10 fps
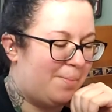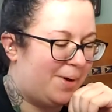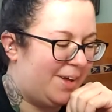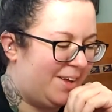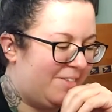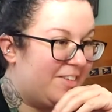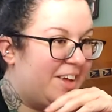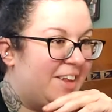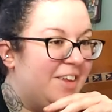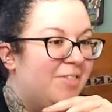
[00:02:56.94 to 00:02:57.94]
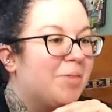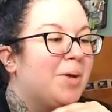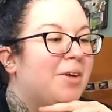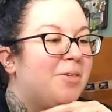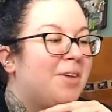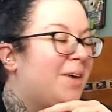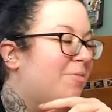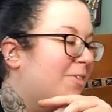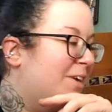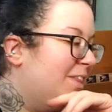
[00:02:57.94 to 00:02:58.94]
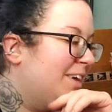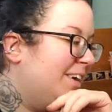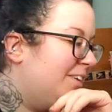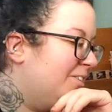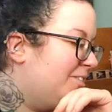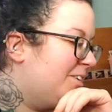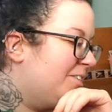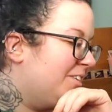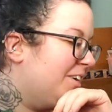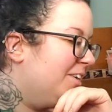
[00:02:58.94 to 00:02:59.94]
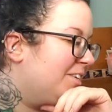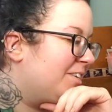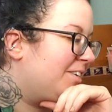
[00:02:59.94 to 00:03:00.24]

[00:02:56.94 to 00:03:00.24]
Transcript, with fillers: But it's like leaving me no time for anything else, because like